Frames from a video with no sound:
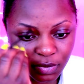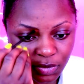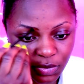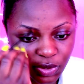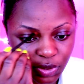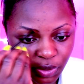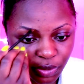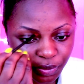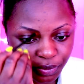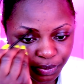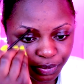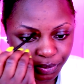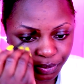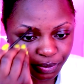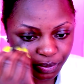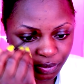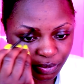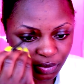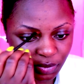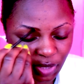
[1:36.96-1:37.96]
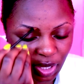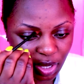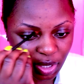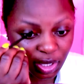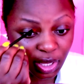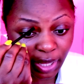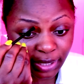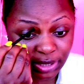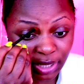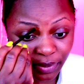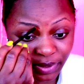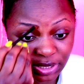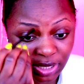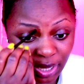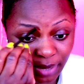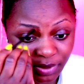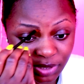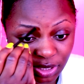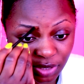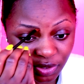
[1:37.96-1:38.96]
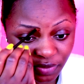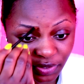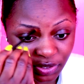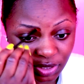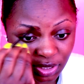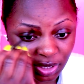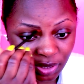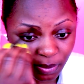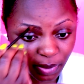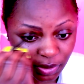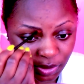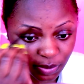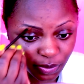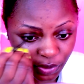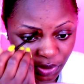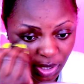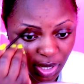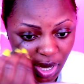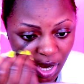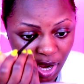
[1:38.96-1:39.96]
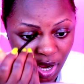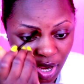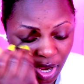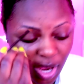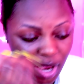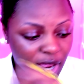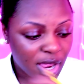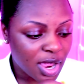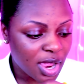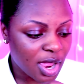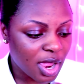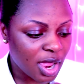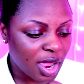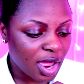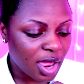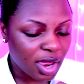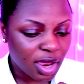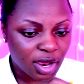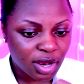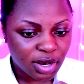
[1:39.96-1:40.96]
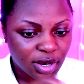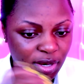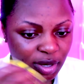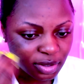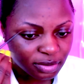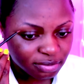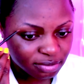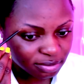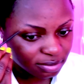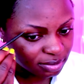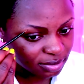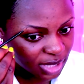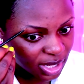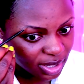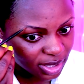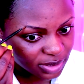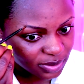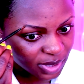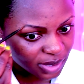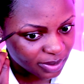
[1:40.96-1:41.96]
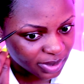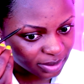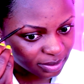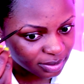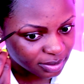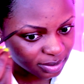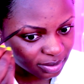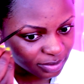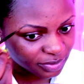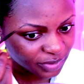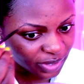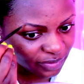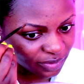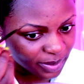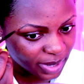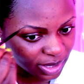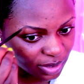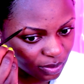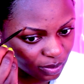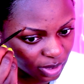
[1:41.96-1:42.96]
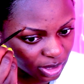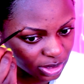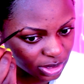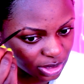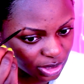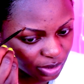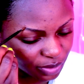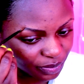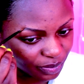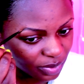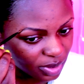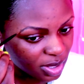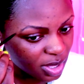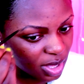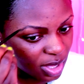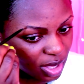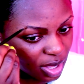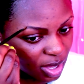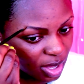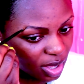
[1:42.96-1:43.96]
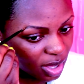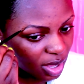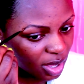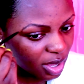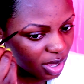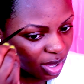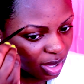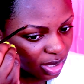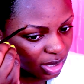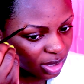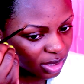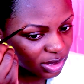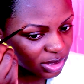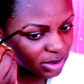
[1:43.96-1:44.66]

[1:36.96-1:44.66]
So, yes, I went to Coppin State University in Baltimore. And yeah, that's where I went, for everybody who wanted to know.